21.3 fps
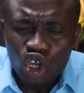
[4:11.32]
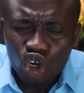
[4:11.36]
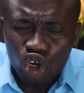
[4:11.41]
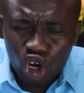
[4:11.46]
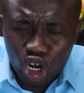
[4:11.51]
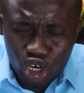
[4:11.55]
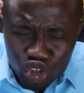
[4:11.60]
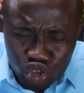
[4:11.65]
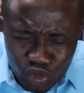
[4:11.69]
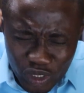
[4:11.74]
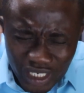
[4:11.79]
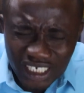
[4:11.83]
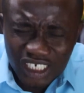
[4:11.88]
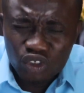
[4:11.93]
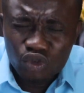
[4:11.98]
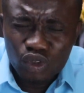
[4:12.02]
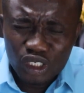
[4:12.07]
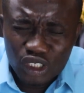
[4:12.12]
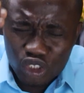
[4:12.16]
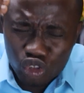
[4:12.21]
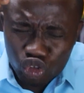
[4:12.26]
Lord,
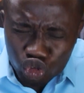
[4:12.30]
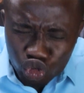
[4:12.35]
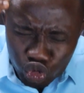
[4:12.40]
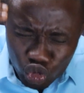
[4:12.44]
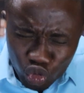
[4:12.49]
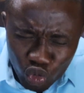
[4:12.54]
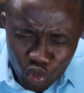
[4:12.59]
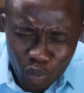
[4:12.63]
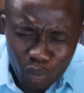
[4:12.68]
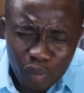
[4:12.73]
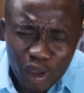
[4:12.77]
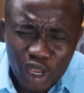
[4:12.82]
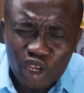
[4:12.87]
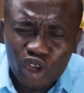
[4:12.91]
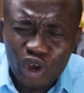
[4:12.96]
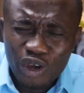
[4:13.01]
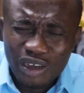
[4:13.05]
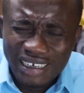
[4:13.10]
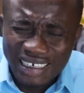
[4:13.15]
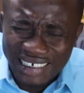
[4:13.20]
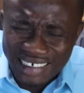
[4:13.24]
2022, may
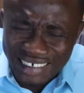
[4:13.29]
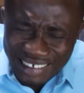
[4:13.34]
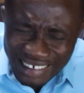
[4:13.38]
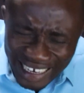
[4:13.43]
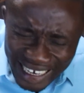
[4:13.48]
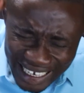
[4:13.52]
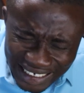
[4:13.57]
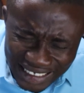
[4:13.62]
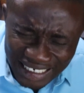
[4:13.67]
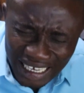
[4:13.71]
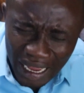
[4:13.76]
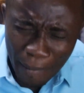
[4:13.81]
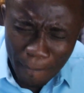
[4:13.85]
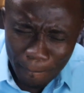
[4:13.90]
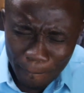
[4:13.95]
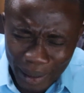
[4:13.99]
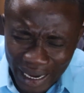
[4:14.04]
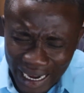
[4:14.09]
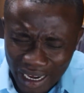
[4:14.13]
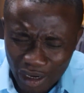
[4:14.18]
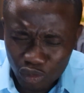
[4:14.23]
your grace
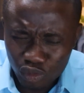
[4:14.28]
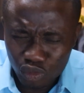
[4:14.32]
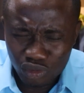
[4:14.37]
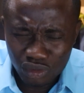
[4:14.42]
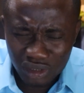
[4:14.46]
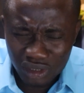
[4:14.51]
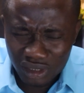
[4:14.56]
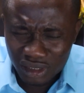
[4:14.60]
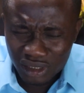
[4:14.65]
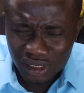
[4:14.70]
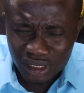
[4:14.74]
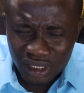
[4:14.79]
abound.